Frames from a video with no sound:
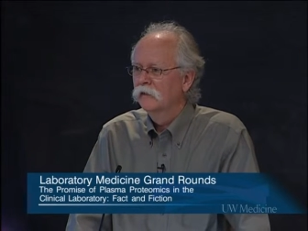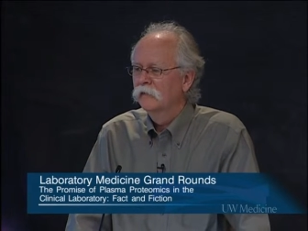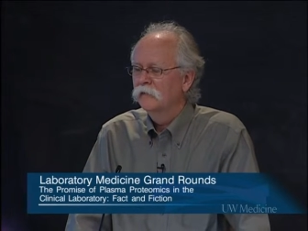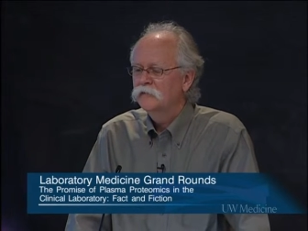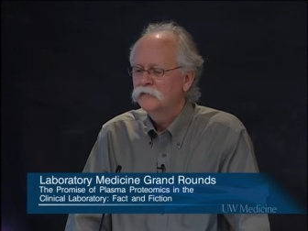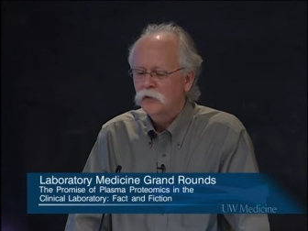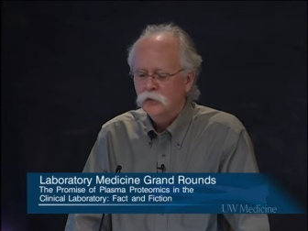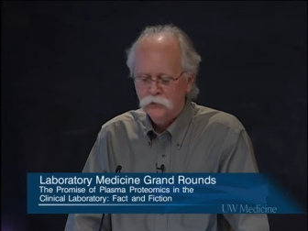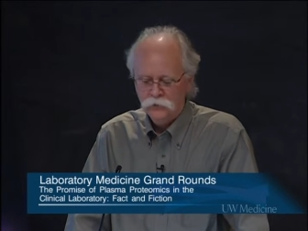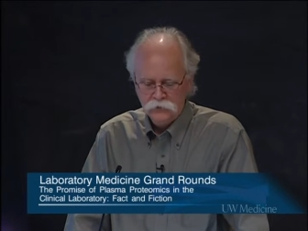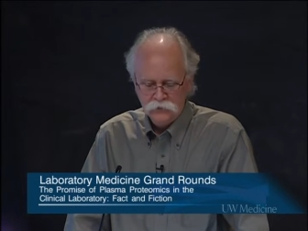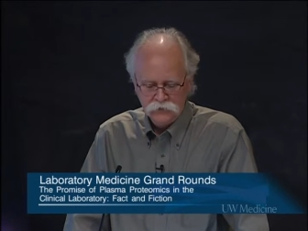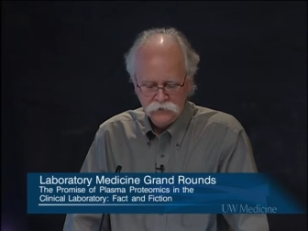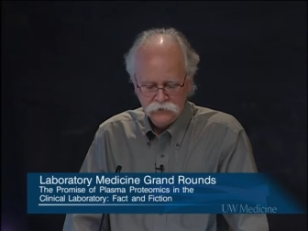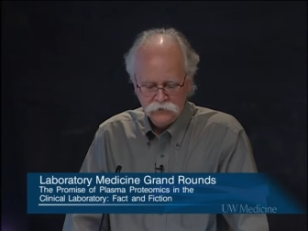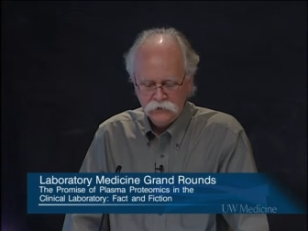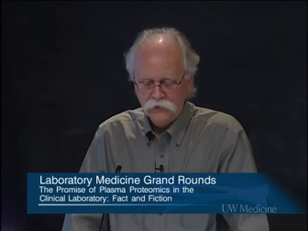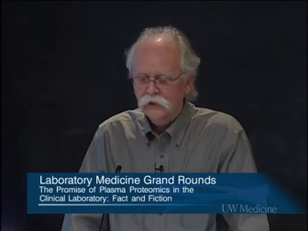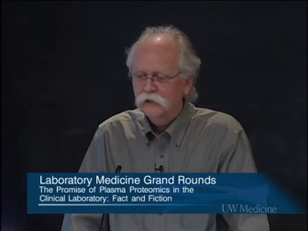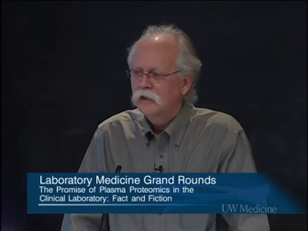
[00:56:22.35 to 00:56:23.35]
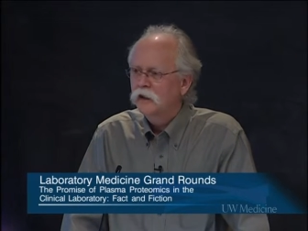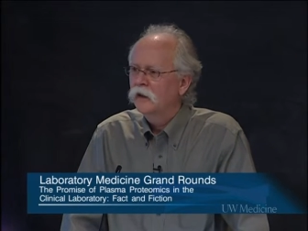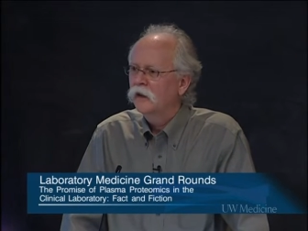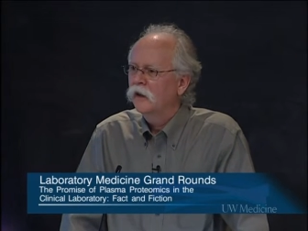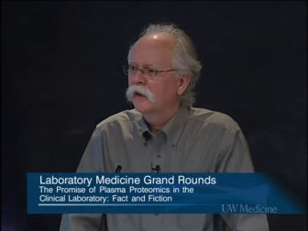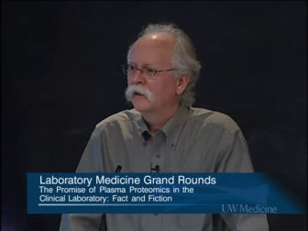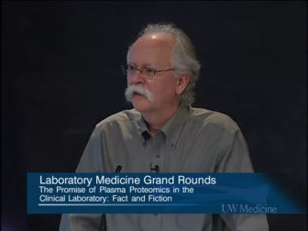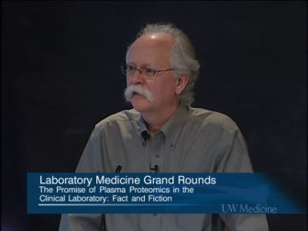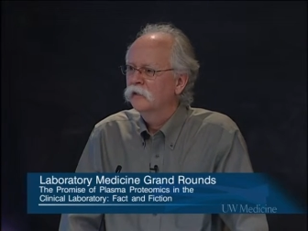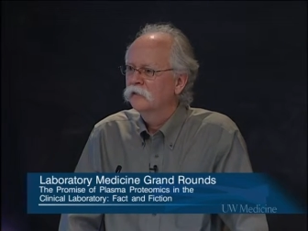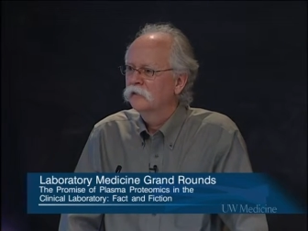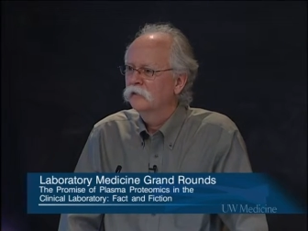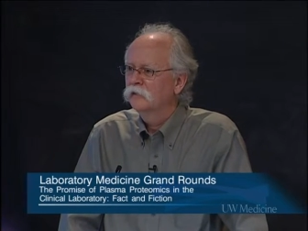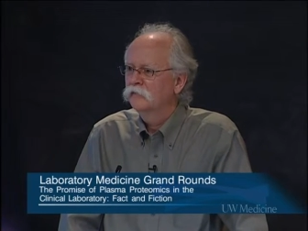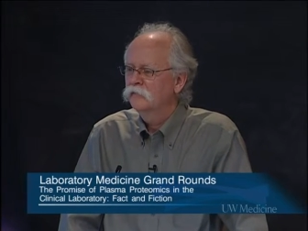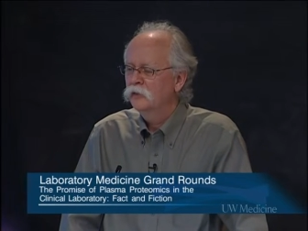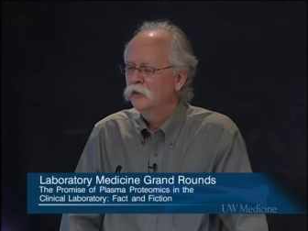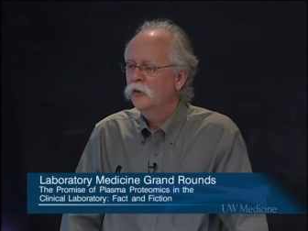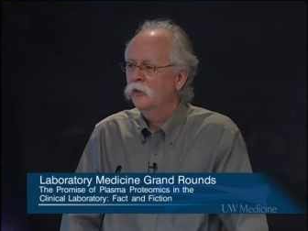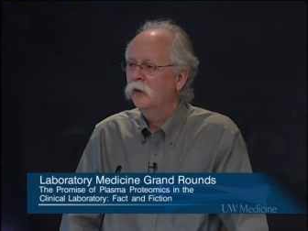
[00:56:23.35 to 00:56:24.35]
So uh,
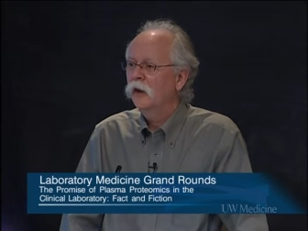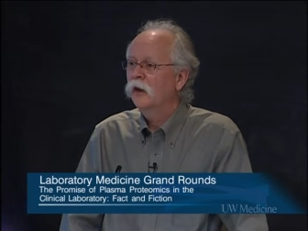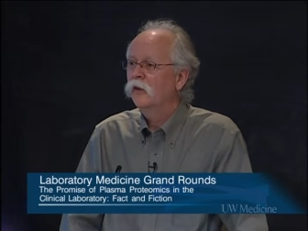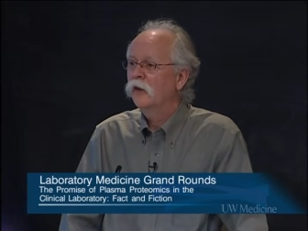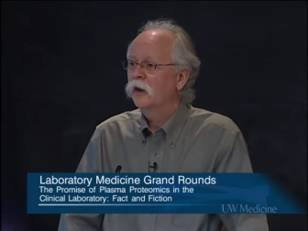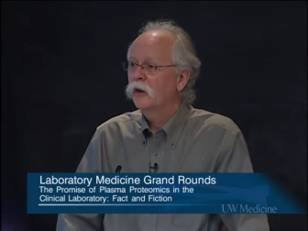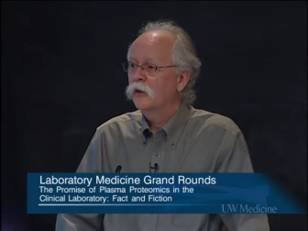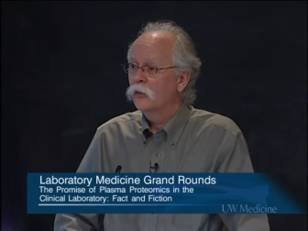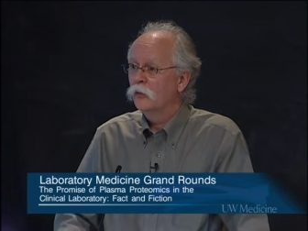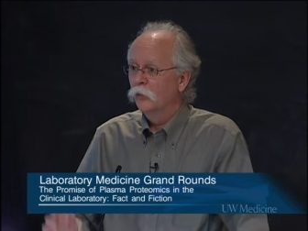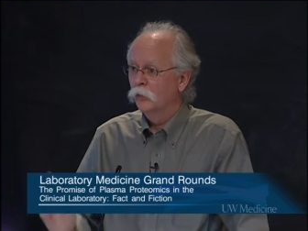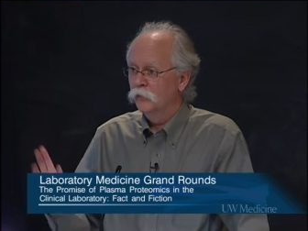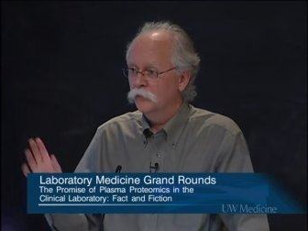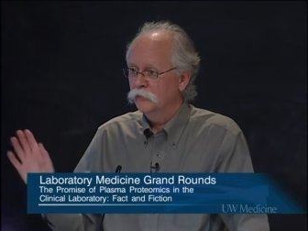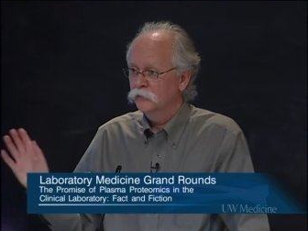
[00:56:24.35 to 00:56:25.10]
if you know Larry Gold,